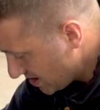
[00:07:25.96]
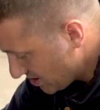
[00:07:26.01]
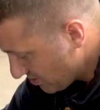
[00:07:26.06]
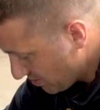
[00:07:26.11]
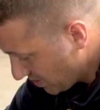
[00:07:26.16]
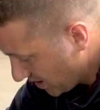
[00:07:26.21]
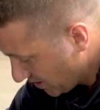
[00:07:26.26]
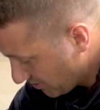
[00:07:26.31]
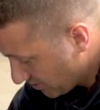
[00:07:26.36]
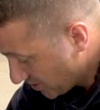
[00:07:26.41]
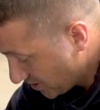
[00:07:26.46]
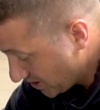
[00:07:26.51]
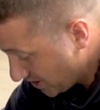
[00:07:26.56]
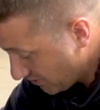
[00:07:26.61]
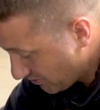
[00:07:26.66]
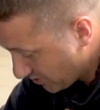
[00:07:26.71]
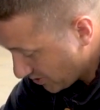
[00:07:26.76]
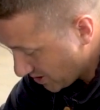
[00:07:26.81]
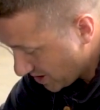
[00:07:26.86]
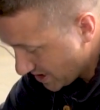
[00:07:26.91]
But
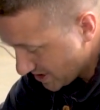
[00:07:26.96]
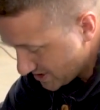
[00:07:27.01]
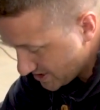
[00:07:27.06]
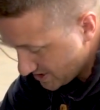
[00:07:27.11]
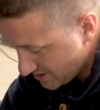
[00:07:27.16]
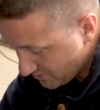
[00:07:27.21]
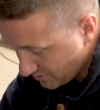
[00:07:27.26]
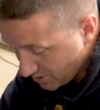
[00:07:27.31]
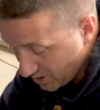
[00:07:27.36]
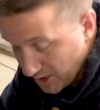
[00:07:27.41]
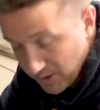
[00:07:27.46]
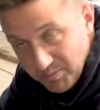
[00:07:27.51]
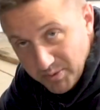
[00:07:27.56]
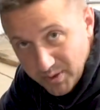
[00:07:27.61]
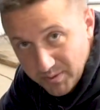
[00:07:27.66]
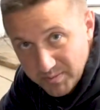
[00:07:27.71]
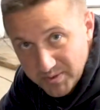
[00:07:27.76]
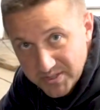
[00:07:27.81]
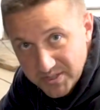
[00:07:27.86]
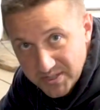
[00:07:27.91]
really, for us, for our
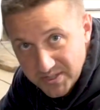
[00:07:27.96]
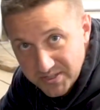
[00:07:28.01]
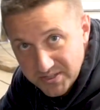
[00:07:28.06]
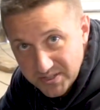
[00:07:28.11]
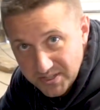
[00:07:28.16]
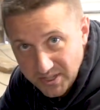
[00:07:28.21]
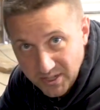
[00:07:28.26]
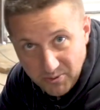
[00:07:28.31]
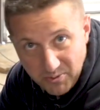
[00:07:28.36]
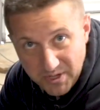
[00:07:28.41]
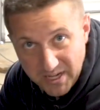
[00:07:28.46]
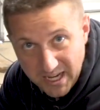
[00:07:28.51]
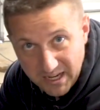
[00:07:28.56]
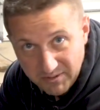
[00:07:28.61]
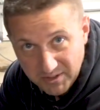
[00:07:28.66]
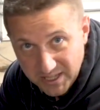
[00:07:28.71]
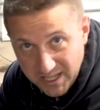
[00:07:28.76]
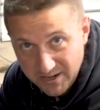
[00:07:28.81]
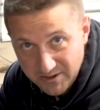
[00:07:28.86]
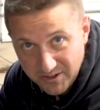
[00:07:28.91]
purposes, you know, we
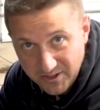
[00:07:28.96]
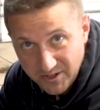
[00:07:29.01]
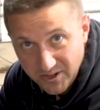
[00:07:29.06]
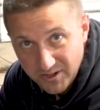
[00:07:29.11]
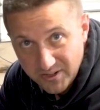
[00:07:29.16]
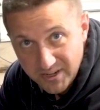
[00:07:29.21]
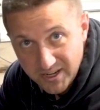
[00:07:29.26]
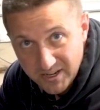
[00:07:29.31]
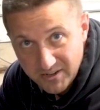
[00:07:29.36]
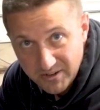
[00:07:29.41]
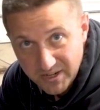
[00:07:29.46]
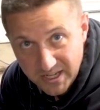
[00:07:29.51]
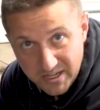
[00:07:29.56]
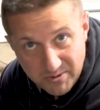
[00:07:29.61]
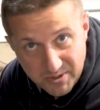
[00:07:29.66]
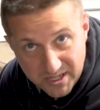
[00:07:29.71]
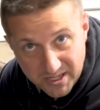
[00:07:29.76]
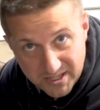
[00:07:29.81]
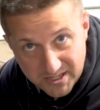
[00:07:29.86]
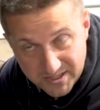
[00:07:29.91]
have a louder car now
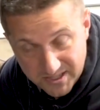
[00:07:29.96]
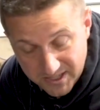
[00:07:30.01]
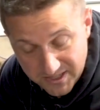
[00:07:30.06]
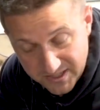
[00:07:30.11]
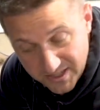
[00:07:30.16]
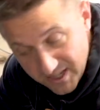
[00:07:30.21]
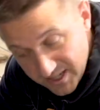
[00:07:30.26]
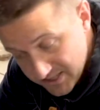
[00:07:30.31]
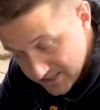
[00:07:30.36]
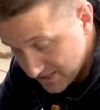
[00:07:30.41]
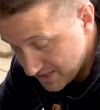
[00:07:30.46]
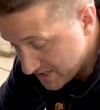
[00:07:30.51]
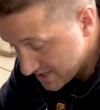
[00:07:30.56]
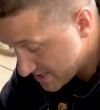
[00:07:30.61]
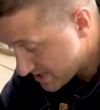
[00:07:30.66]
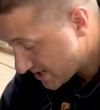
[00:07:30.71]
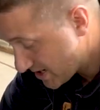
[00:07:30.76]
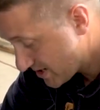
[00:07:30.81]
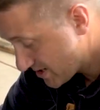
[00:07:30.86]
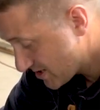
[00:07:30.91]
anyway because the exhaust and the
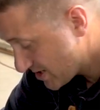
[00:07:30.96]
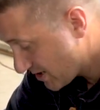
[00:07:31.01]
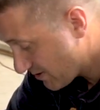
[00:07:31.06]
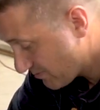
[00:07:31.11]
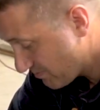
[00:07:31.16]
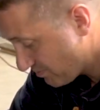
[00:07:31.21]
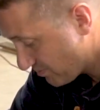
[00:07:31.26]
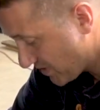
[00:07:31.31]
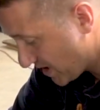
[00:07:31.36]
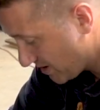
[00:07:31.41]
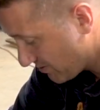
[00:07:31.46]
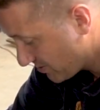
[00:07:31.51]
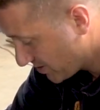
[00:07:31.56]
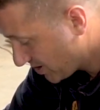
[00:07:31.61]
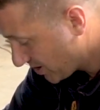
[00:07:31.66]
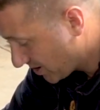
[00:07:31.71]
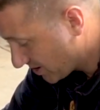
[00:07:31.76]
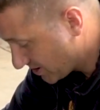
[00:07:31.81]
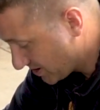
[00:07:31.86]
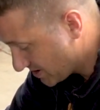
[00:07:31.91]
intake and stuff. And
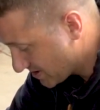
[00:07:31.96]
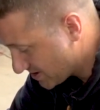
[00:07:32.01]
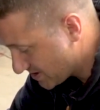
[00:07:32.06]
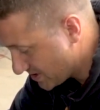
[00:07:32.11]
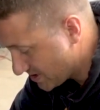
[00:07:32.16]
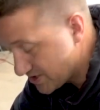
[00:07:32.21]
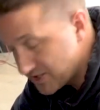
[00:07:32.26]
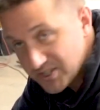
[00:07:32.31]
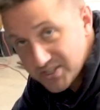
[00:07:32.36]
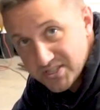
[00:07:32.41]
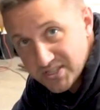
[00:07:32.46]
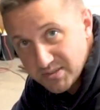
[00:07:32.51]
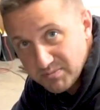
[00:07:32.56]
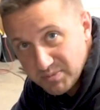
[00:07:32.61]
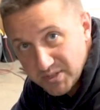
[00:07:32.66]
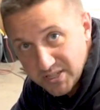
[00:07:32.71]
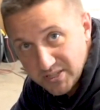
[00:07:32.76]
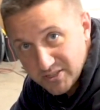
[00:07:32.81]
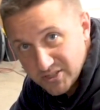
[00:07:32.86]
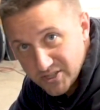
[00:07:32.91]
regardless, it's just a
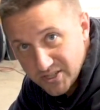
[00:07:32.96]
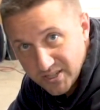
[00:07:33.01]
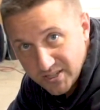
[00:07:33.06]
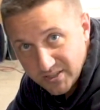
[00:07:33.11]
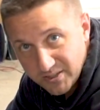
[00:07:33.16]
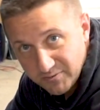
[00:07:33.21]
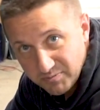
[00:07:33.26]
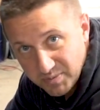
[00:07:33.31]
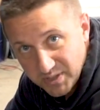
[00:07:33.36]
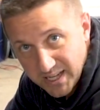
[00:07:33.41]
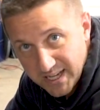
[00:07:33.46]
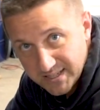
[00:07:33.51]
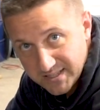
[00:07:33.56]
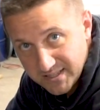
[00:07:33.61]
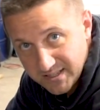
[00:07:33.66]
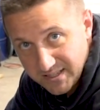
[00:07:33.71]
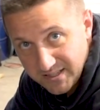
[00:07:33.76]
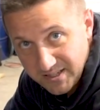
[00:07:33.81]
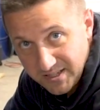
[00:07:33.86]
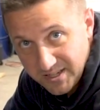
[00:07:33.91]
big chunk of
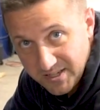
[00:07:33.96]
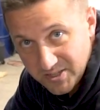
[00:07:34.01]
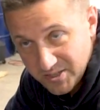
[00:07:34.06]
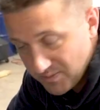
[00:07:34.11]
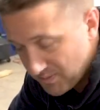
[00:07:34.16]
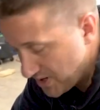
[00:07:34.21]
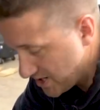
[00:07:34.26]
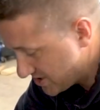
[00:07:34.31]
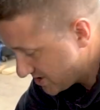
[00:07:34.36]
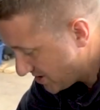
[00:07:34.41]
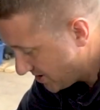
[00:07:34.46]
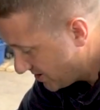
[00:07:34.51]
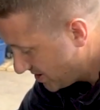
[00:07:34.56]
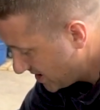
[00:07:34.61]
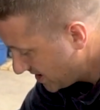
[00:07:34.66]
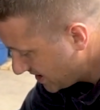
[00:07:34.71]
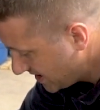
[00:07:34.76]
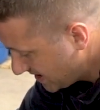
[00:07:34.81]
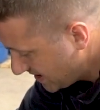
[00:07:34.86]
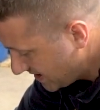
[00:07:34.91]
plastic in the engine bay. So
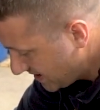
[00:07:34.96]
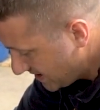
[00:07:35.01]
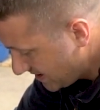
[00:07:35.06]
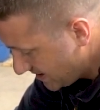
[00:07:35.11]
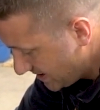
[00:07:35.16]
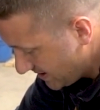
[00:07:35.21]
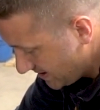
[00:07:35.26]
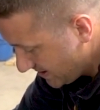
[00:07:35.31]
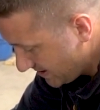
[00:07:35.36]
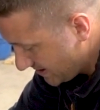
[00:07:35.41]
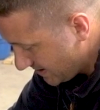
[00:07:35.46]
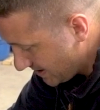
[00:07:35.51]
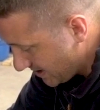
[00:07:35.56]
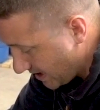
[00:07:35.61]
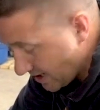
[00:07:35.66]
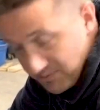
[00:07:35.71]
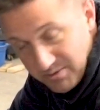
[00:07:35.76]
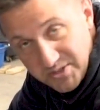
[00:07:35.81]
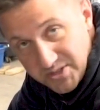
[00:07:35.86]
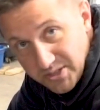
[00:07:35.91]

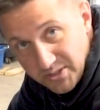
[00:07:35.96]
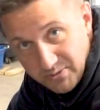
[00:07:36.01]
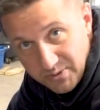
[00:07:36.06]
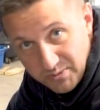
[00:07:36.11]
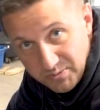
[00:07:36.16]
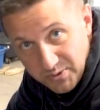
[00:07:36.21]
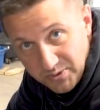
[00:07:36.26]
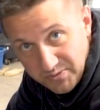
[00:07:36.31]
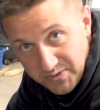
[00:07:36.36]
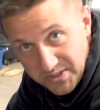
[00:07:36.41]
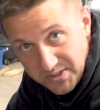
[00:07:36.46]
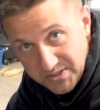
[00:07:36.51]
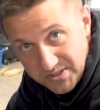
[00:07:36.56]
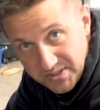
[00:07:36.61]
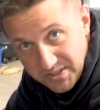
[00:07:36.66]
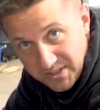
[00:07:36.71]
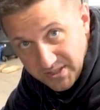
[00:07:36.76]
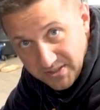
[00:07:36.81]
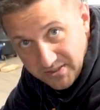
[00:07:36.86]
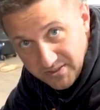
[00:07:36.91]
I'm just going to remove this
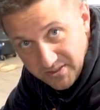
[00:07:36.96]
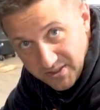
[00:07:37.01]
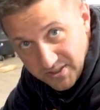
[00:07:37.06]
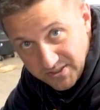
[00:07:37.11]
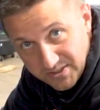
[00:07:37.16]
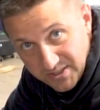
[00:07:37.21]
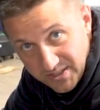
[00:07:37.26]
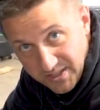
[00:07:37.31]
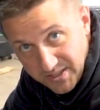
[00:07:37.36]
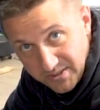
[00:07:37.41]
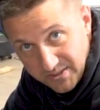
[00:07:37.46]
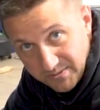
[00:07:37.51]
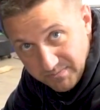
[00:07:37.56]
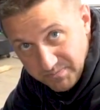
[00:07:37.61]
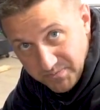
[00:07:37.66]
thing altogether.